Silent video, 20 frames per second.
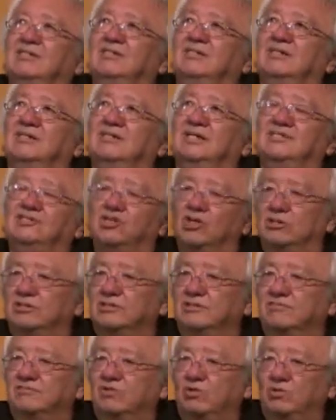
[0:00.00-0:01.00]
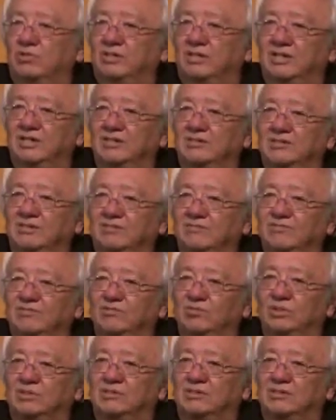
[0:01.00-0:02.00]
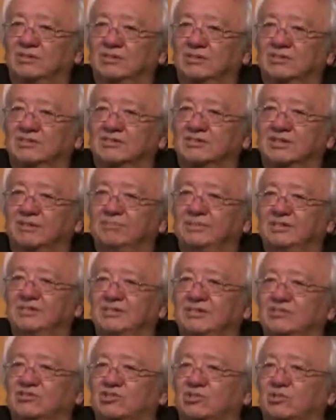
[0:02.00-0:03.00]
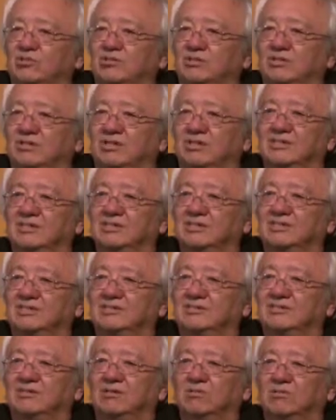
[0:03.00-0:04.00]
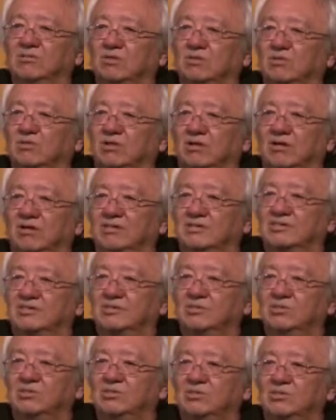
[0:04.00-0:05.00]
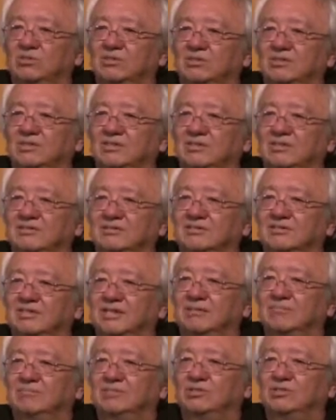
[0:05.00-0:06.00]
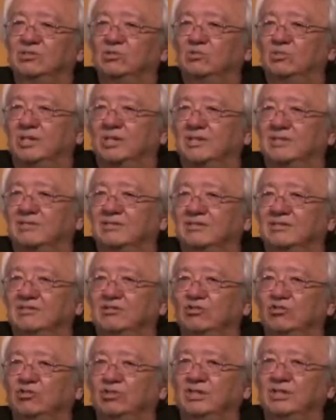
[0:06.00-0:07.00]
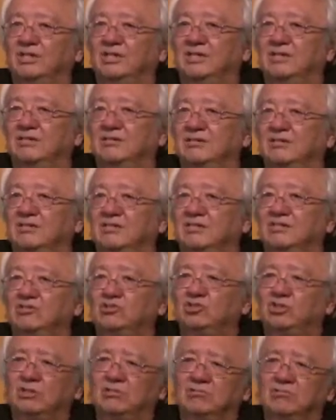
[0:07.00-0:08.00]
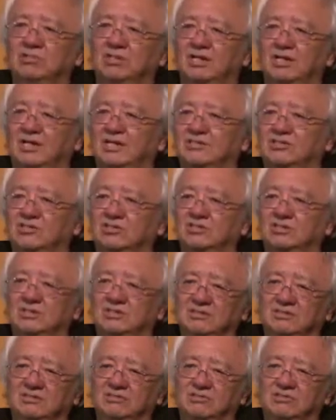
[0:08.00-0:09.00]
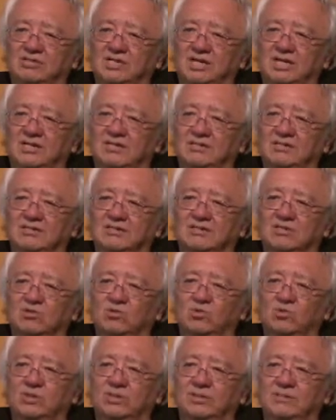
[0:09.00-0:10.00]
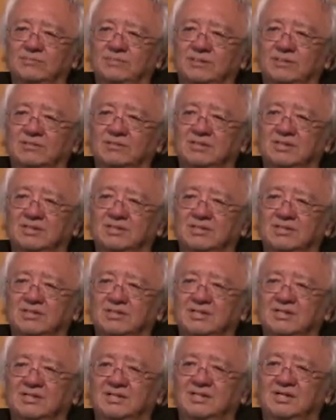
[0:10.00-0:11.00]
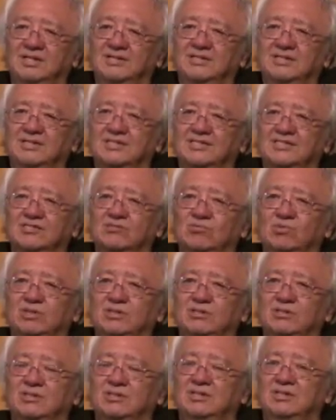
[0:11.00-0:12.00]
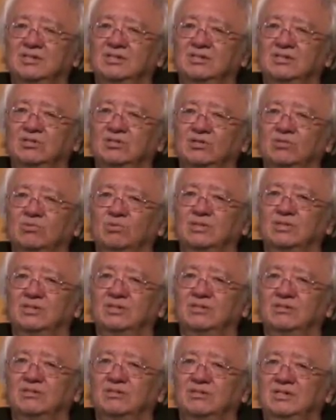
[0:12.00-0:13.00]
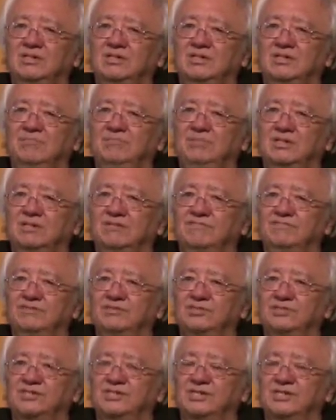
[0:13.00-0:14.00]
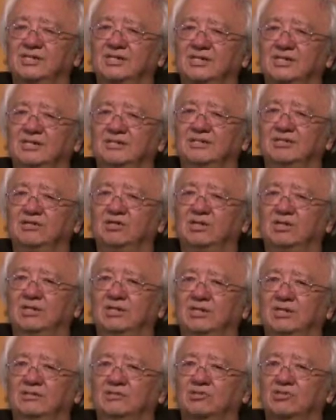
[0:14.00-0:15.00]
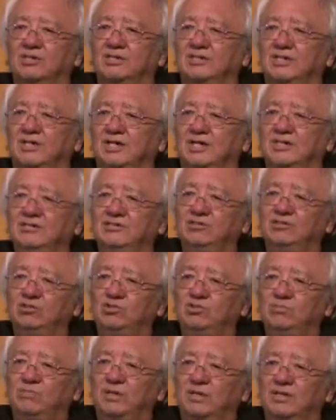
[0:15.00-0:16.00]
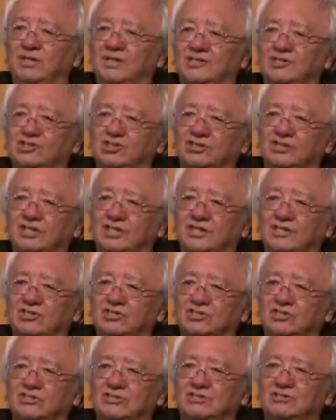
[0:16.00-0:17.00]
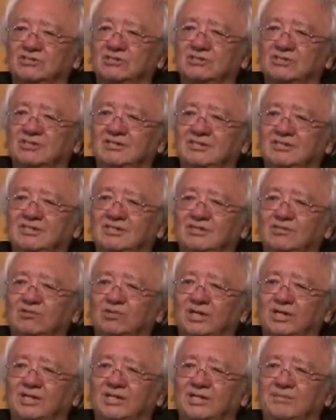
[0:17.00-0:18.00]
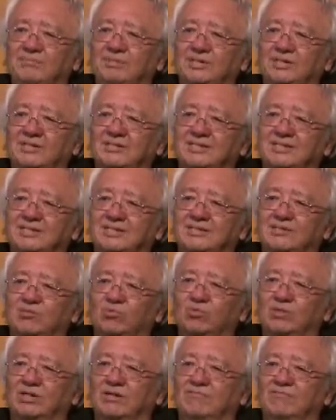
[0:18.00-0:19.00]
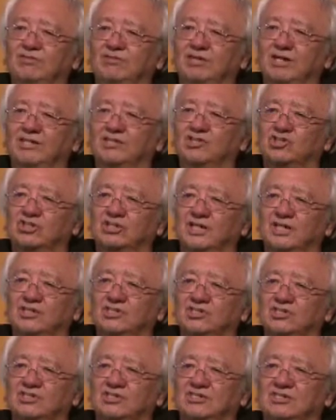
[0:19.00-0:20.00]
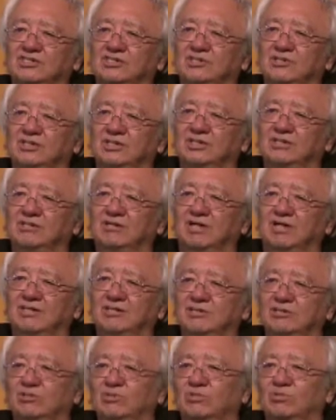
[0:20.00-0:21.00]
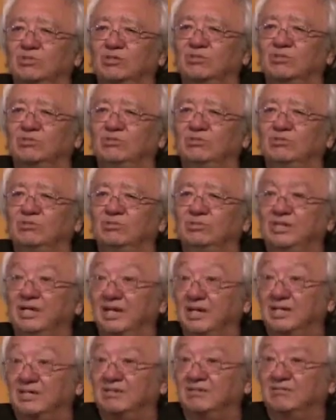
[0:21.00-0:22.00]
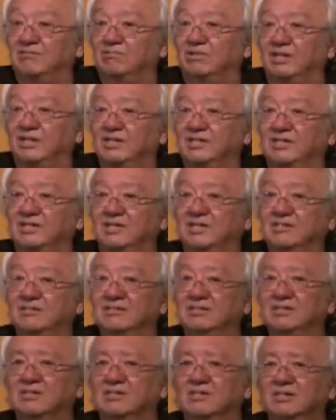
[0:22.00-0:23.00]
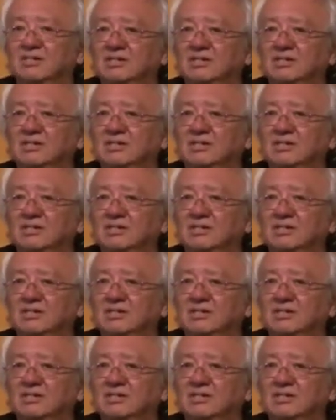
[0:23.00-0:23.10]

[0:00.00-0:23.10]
like Joseph Cornell never went to art. I mean, there's certain artists that don't go to art school, and some do. And I think you can't generalize on either side of the coin about that. I think it's what, or what did Melville say? You know, I, I tried to undo my education, right? I mean, I think it's whatever your education is, you either undo it or you get it, right? And I think